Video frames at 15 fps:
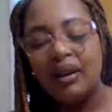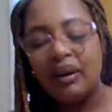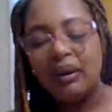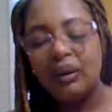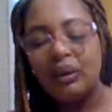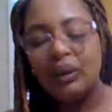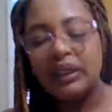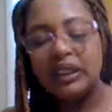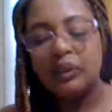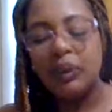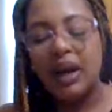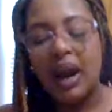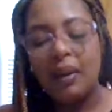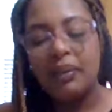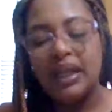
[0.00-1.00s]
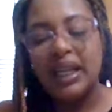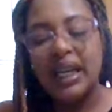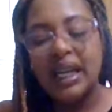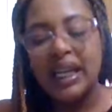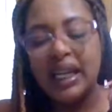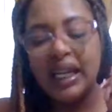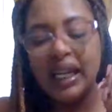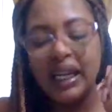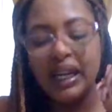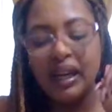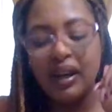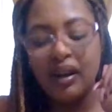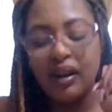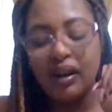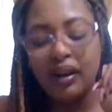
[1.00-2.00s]
Oh, is what I'm getting
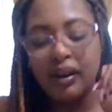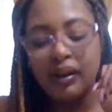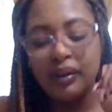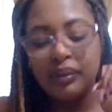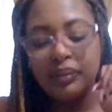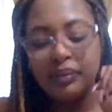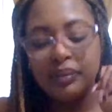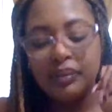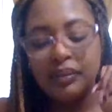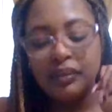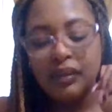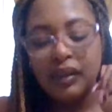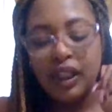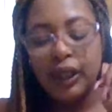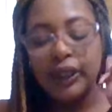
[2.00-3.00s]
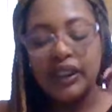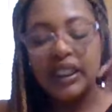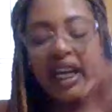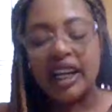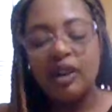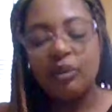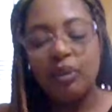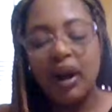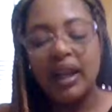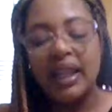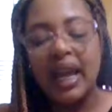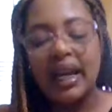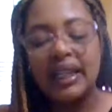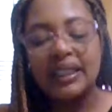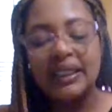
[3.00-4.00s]
here. You're shining bright
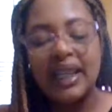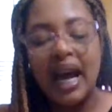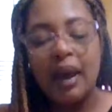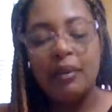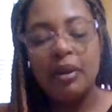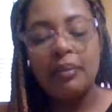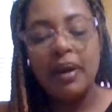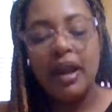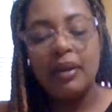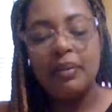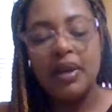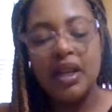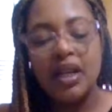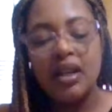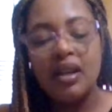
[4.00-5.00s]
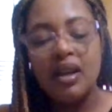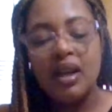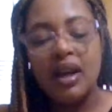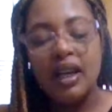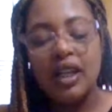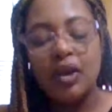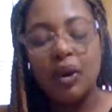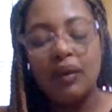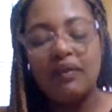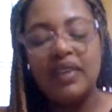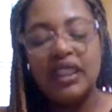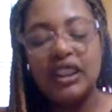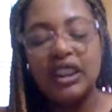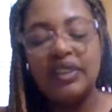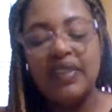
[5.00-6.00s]
like a diamond, baby. You're a
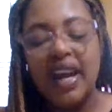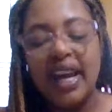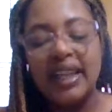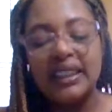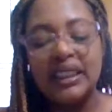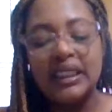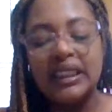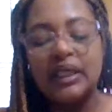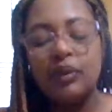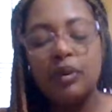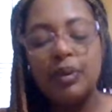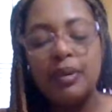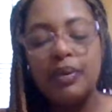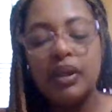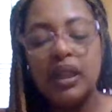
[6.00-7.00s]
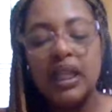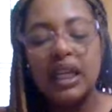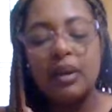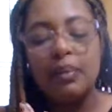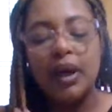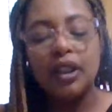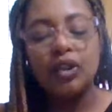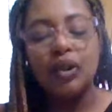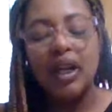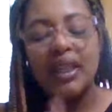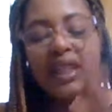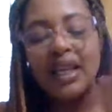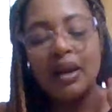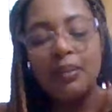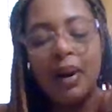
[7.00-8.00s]
vision of ecstasy. When people think about you, they
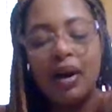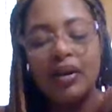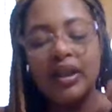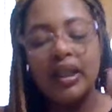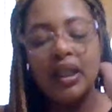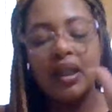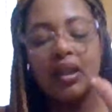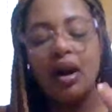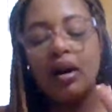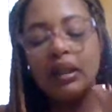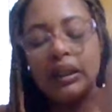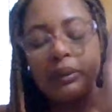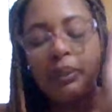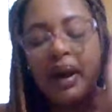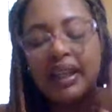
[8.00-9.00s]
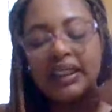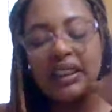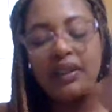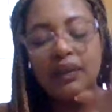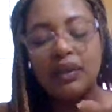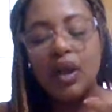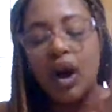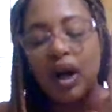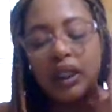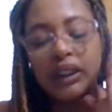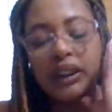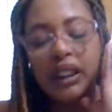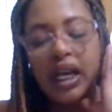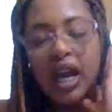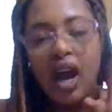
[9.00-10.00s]
think about good thoughts, positive
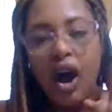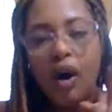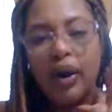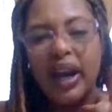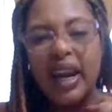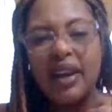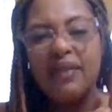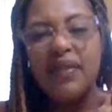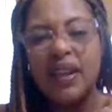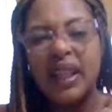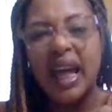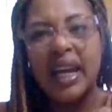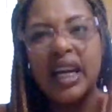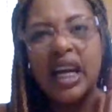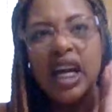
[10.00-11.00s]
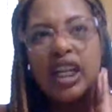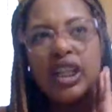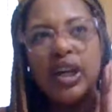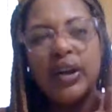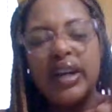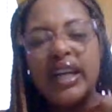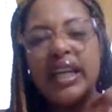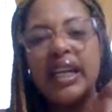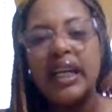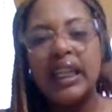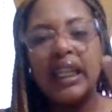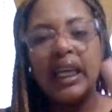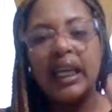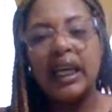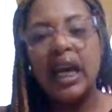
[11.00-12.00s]
thoughts. Okay, they feel like they're
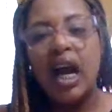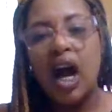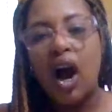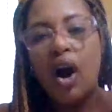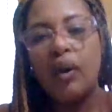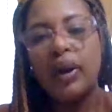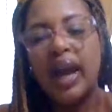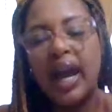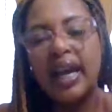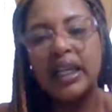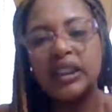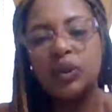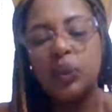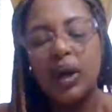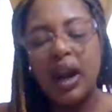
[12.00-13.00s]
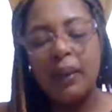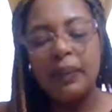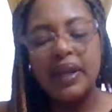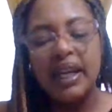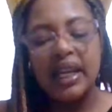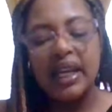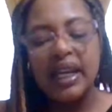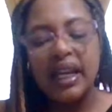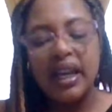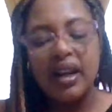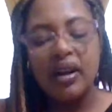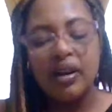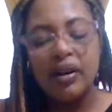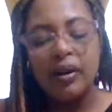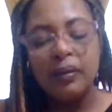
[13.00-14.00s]
healing. Okay, is when I'm getting
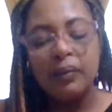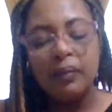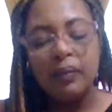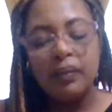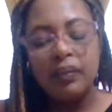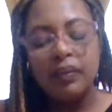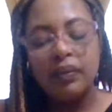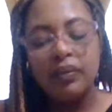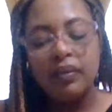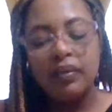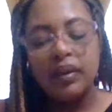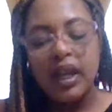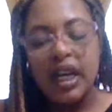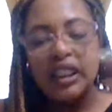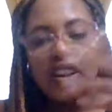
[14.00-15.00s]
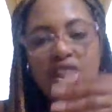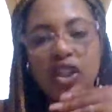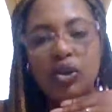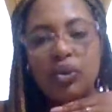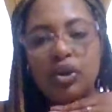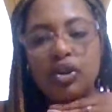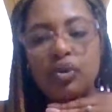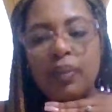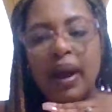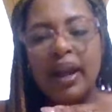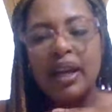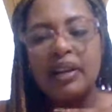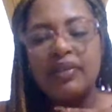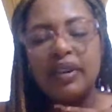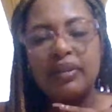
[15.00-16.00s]
here. So you you may
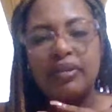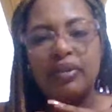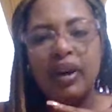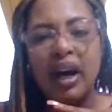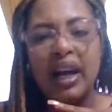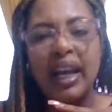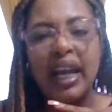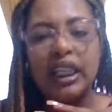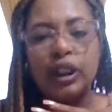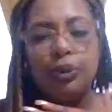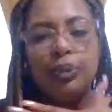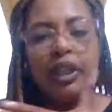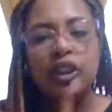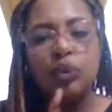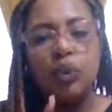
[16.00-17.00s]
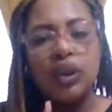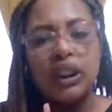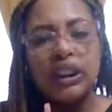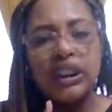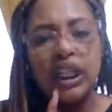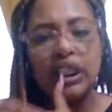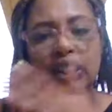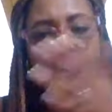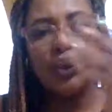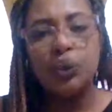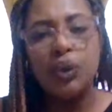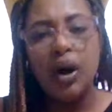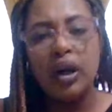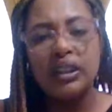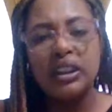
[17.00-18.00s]
even uh, catch a bitch want to touch you
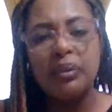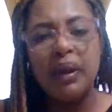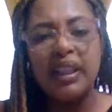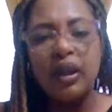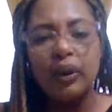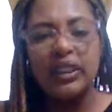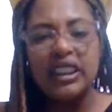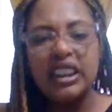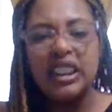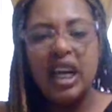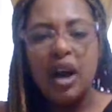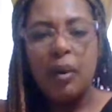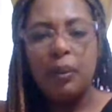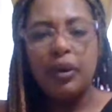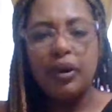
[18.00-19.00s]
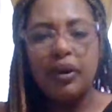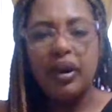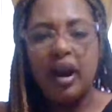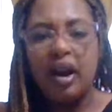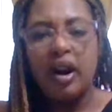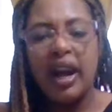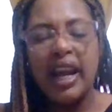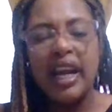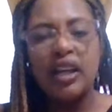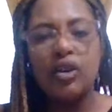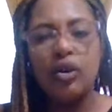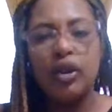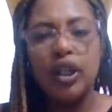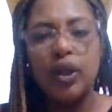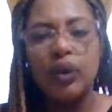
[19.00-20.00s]
or something like that, or just put her, her hand
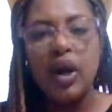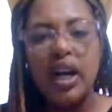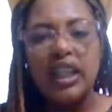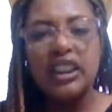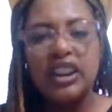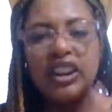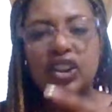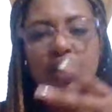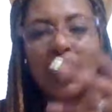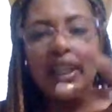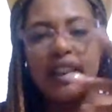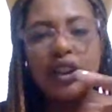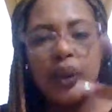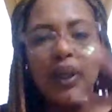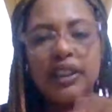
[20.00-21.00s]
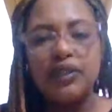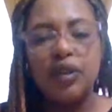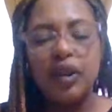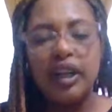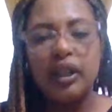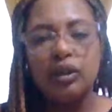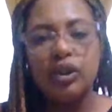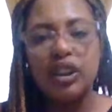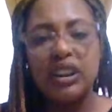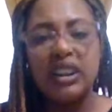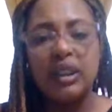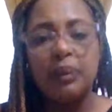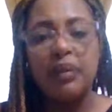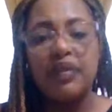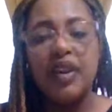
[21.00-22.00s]
on you. She's trying to transfer energy.
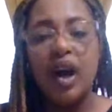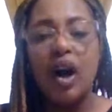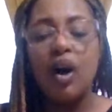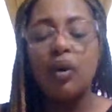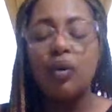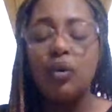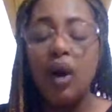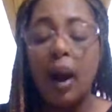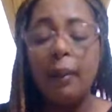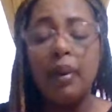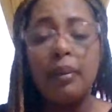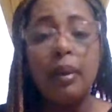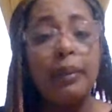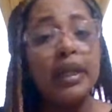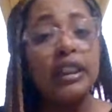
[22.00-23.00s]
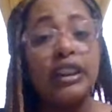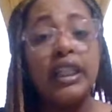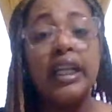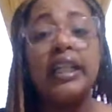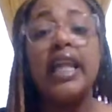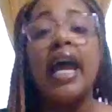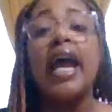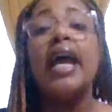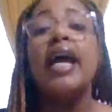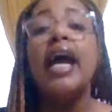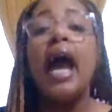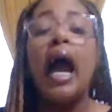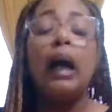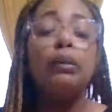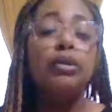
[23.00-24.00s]
Some of y'all, ooh, I remember bitch did that.
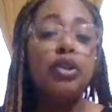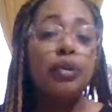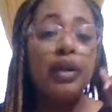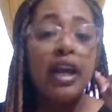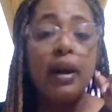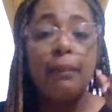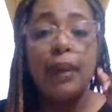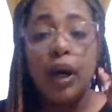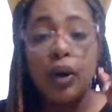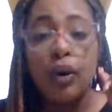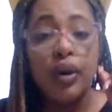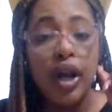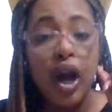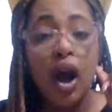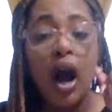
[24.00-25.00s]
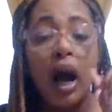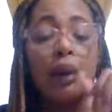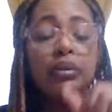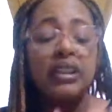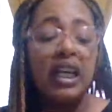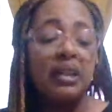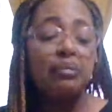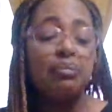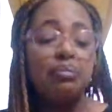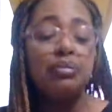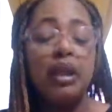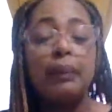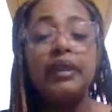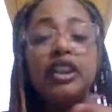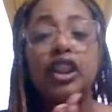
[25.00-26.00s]
I'm so damn bold, y'all. I was like, mm -mm,
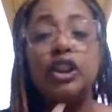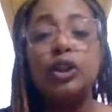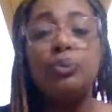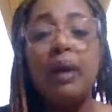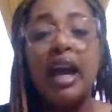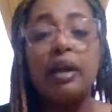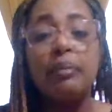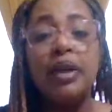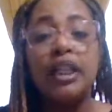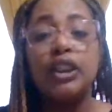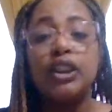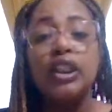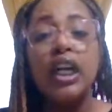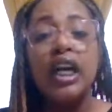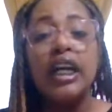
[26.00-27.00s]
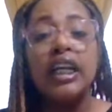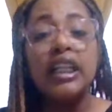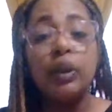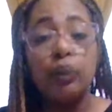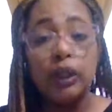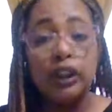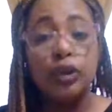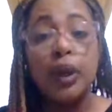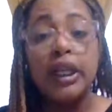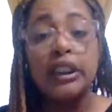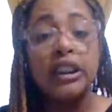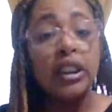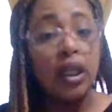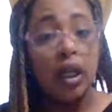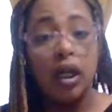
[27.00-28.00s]
let me touch you back, bitch.
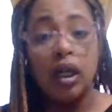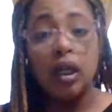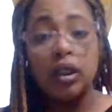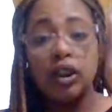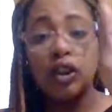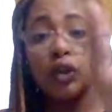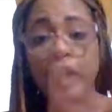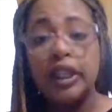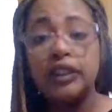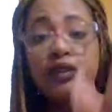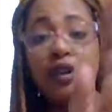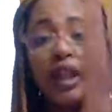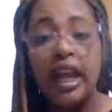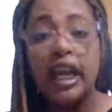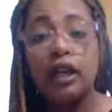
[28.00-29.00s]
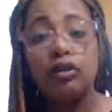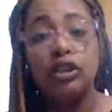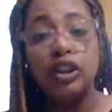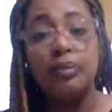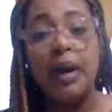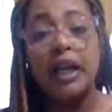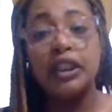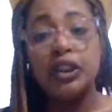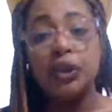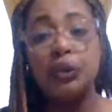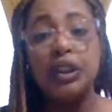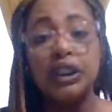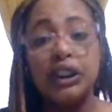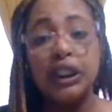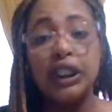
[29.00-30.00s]
Trans. Uh, transfer that energy back to
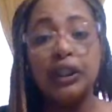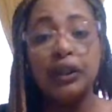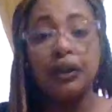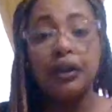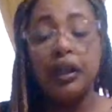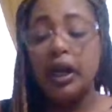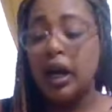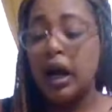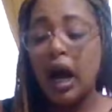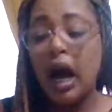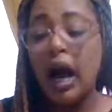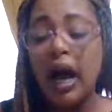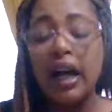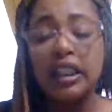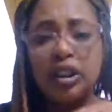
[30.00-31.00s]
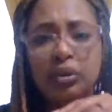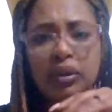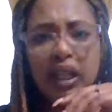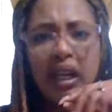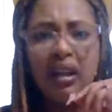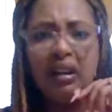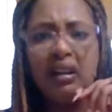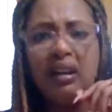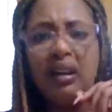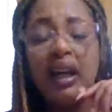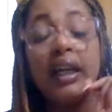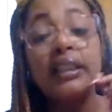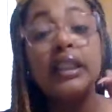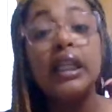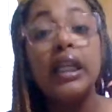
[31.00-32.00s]
the sender. Uh-uh. She was like, uh?
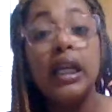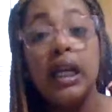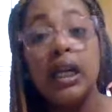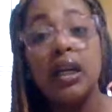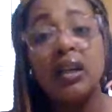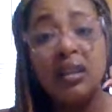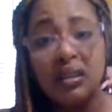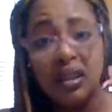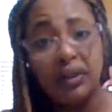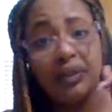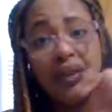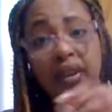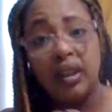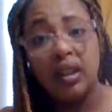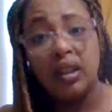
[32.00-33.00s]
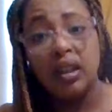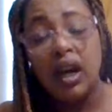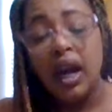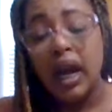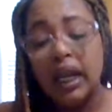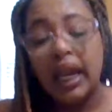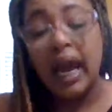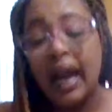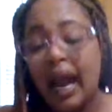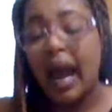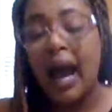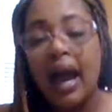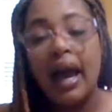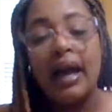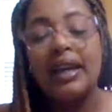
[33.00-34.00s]
I said, yeah, the fuck? Like,
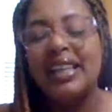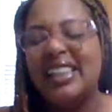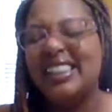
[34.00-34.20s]
I...